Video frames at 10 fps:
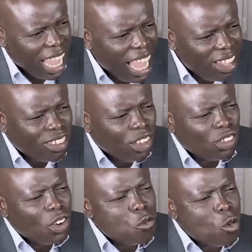Ask
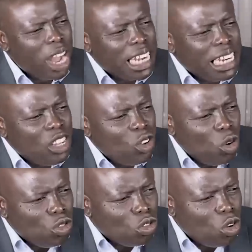yourself what
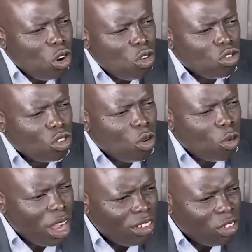those goals,
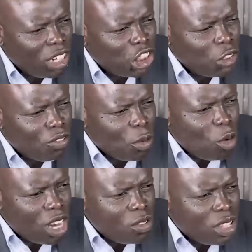once you achieve them,
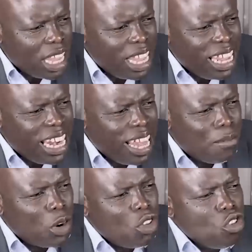what will they
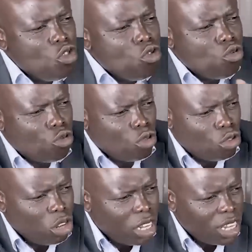enable you
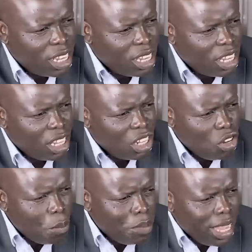
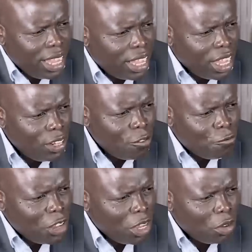to be, to
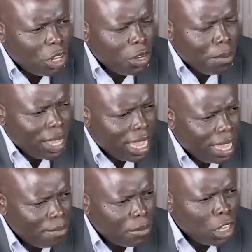feel, to
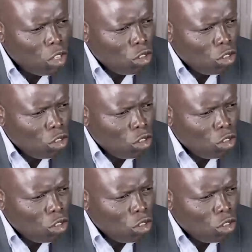become, to